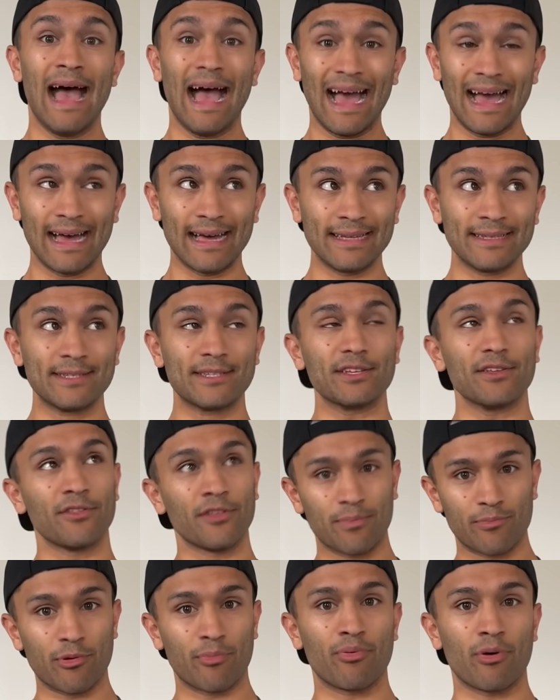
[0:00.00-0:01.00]
and the
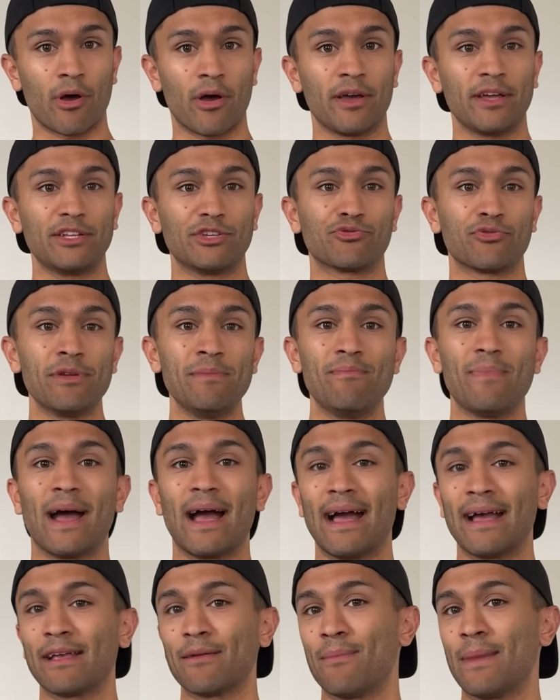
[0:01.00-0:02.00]
proprietary
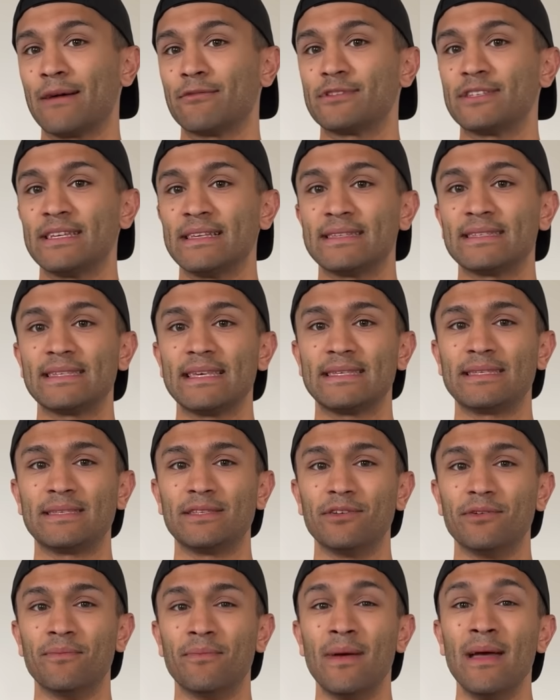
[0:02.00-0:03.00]
bag mounting
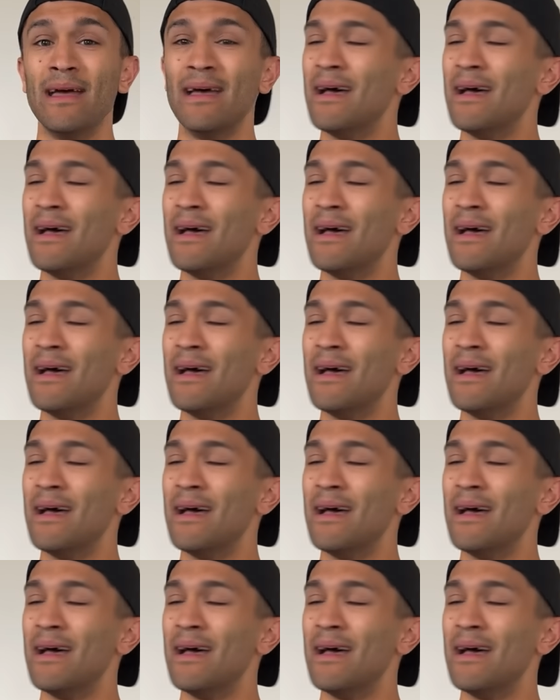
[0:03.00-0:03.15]
system.